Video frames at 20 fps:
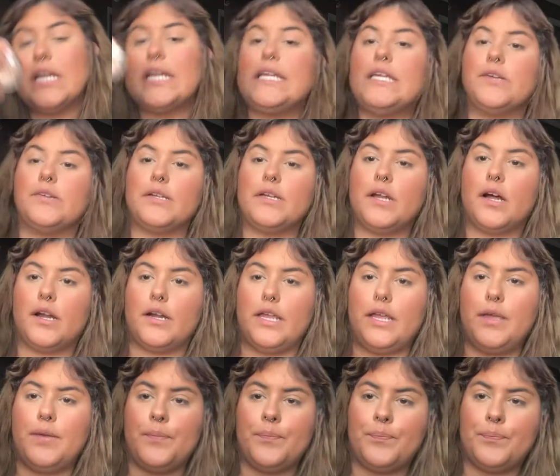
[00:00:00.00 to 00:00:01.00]
Gilded
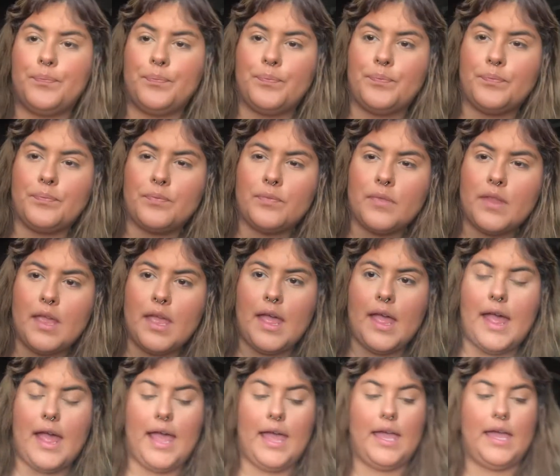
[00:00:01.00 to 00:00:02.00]
Honey.
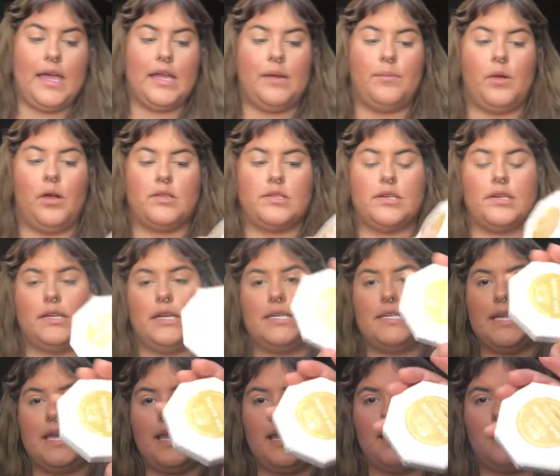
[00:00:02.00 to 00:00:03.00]
And I'm also gonna
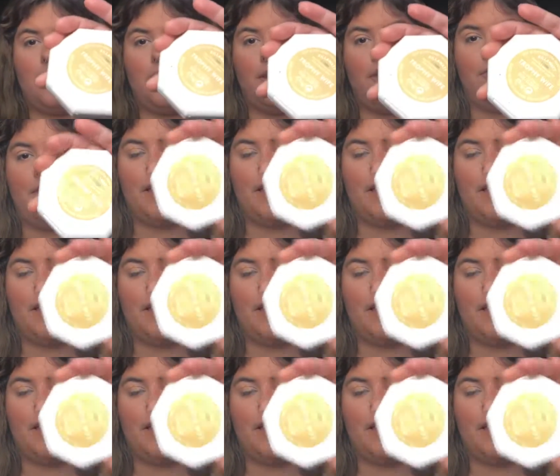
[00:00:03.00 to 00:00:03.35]
take the